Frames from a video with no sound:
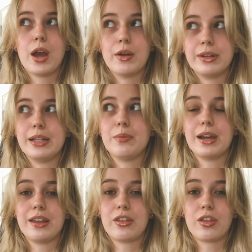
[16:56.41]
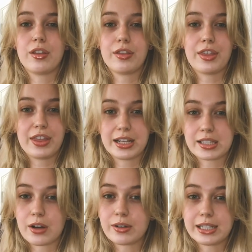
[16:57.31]
only with the
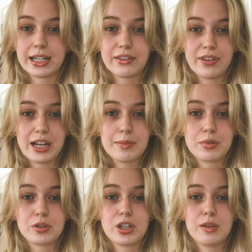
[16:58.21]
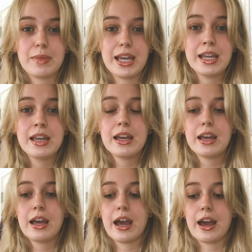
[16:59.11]
things I already had available to me,
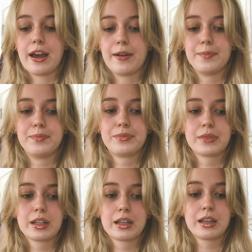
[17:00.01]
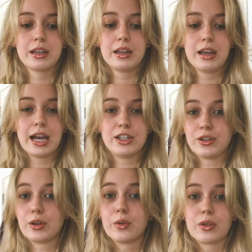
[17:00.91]
and
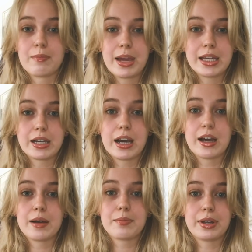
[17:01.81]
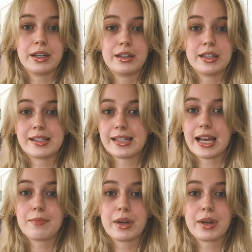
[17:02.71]
doing all the makeup and the set